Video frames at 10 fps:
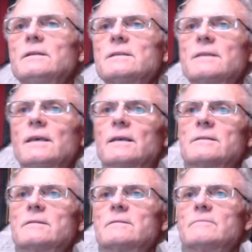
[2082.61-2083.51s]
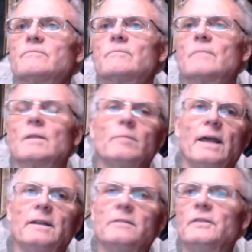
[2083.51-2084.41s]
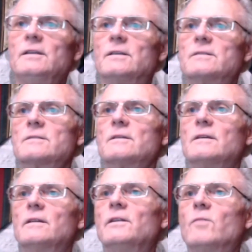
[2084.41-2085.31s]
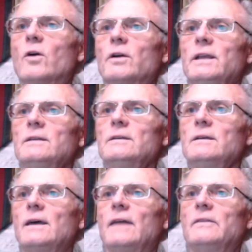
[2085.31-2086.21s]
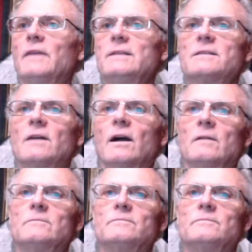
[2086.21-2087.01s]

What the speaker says: Six, planet Venus, the morning and night star.